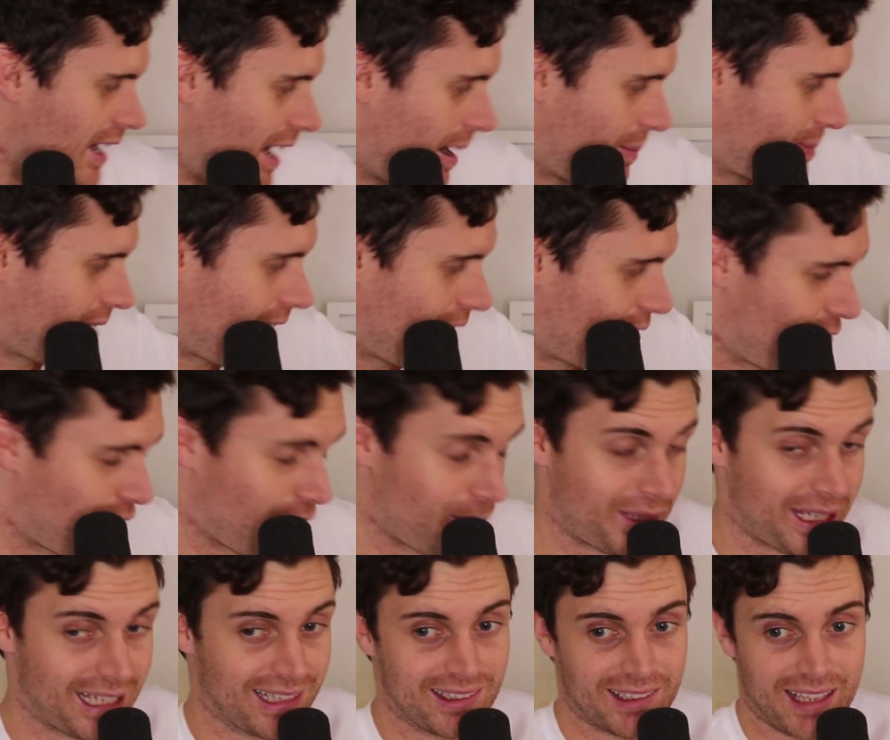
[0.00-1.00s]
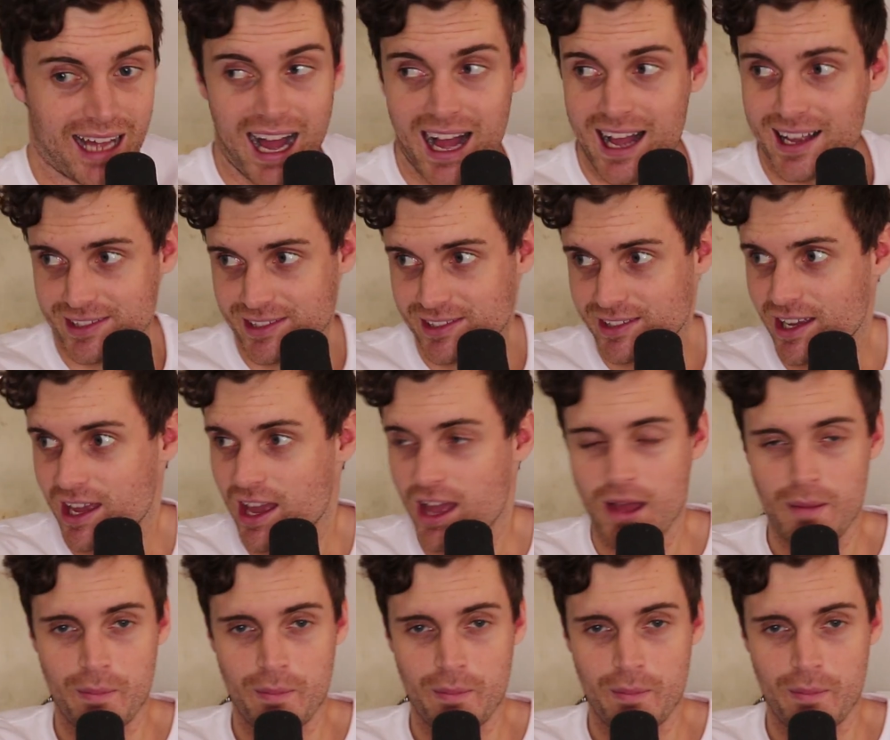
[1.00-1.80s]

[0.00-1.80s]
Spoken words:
update from the last